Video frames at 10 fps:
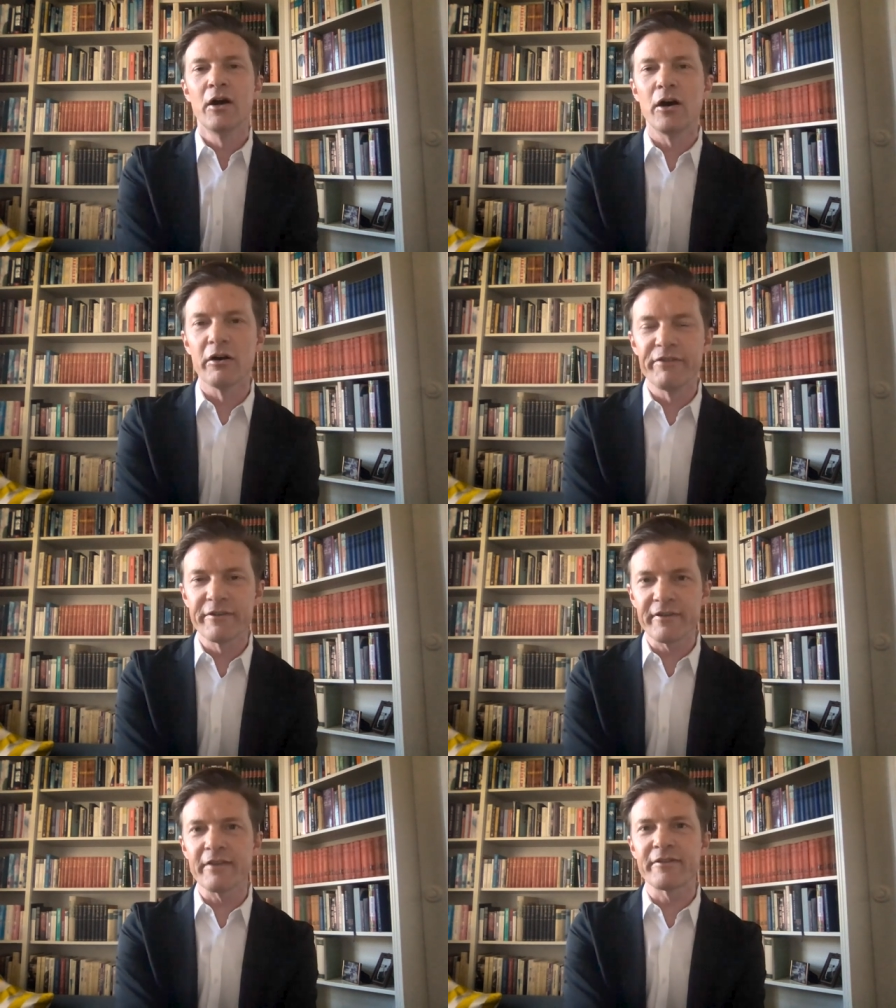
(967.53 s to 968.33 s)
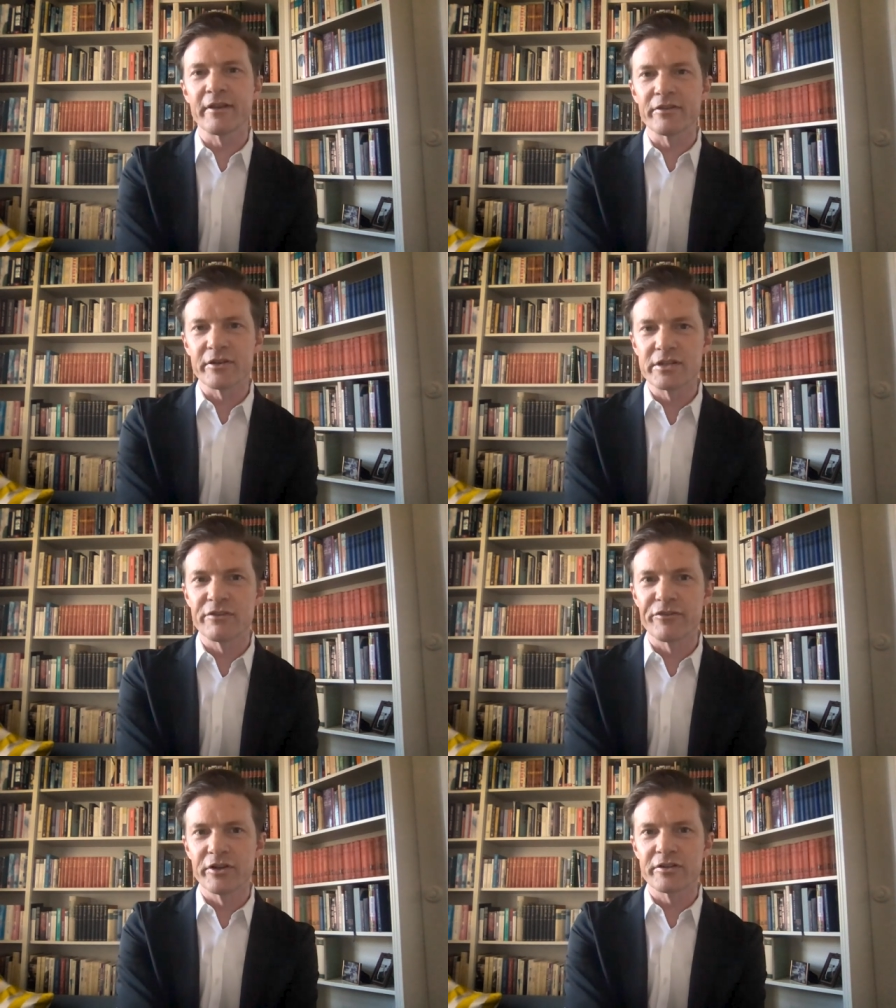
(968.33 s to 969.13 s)
of assessing the
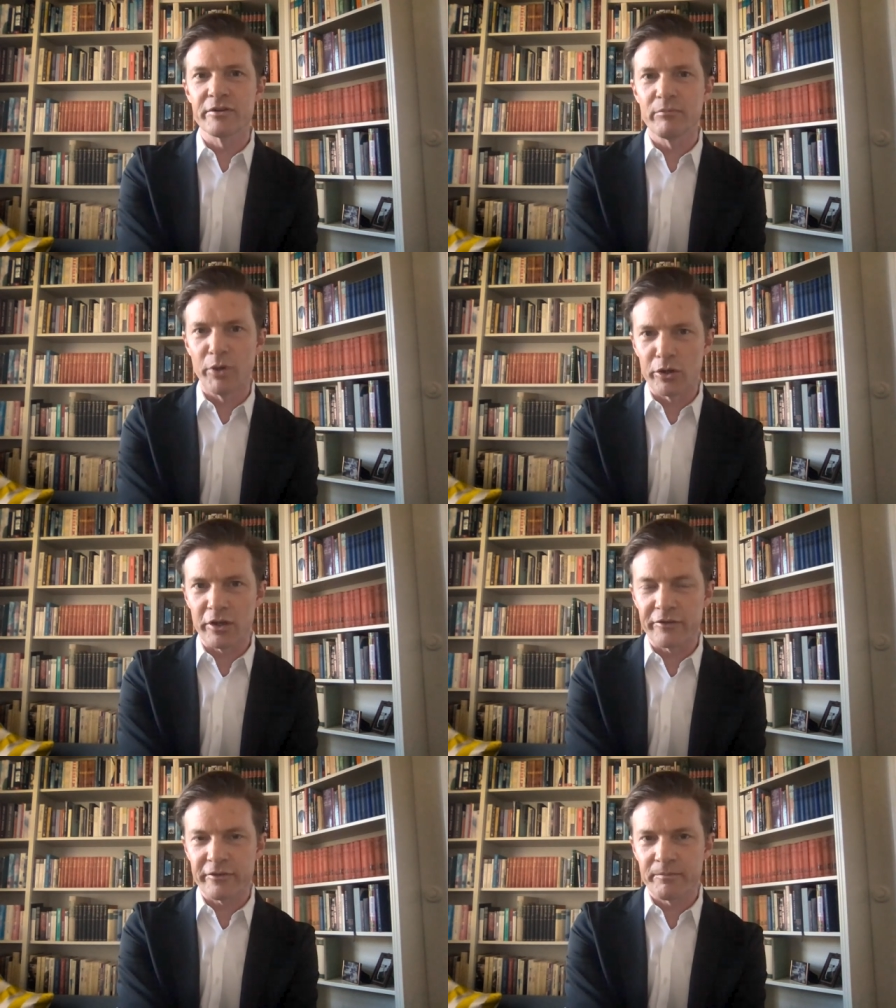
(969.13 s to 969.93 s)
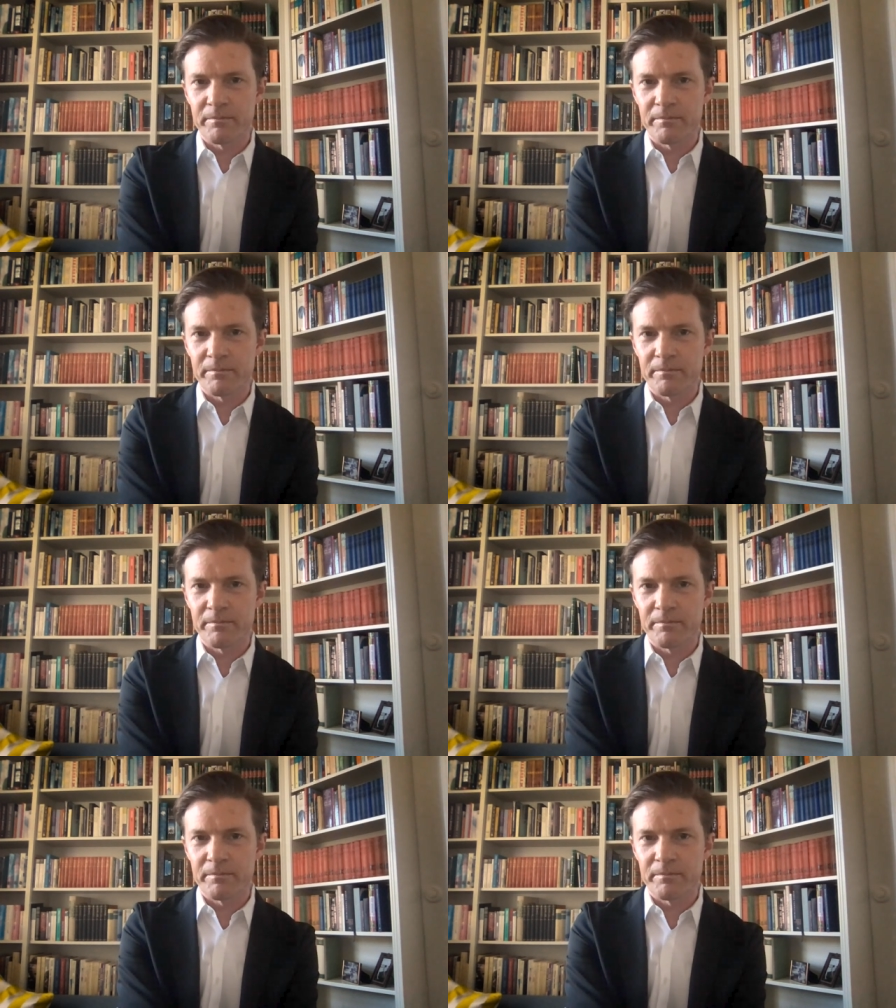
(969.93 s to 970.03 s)
different models.